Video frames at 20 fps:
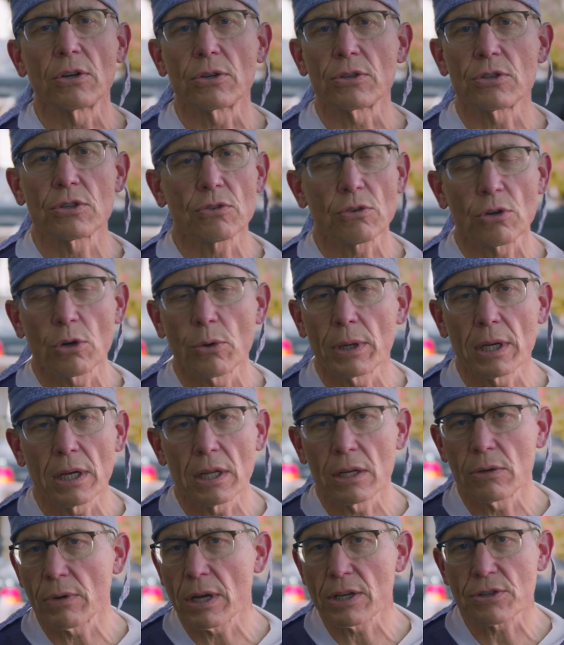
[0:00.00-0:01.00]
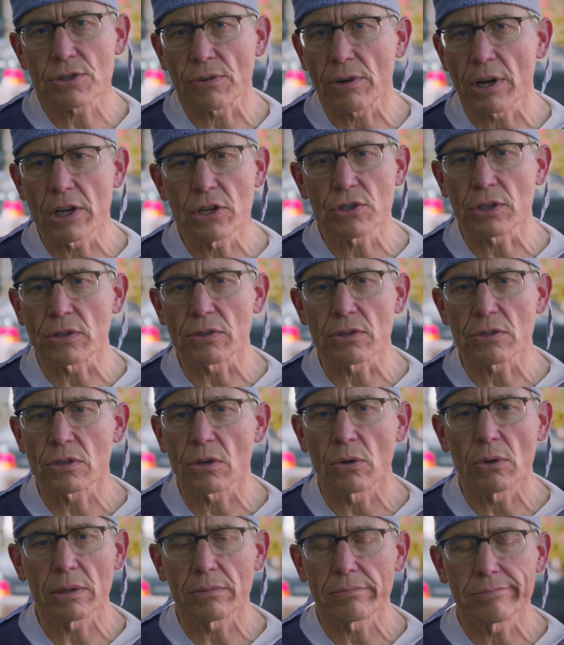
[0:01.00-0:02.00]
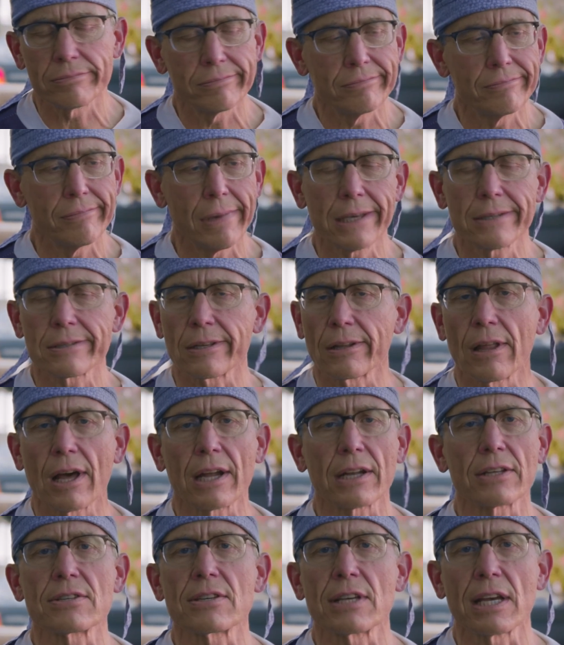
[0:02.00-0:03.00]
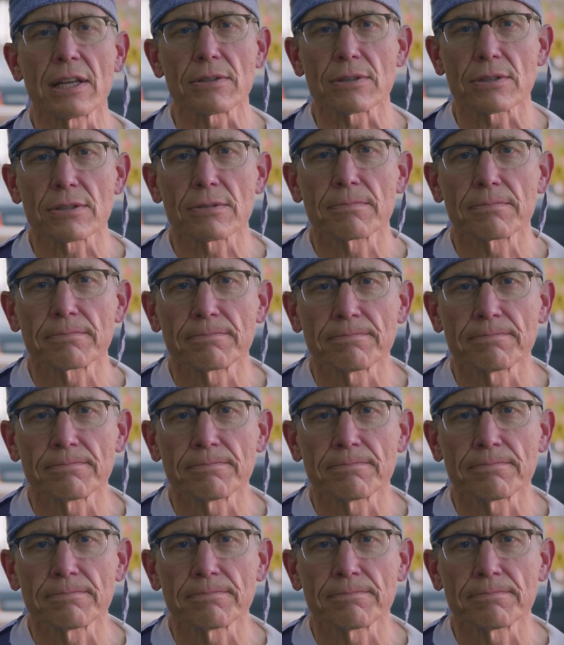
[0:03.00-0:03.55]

or screwing in restoration. So it makes a lot of sense.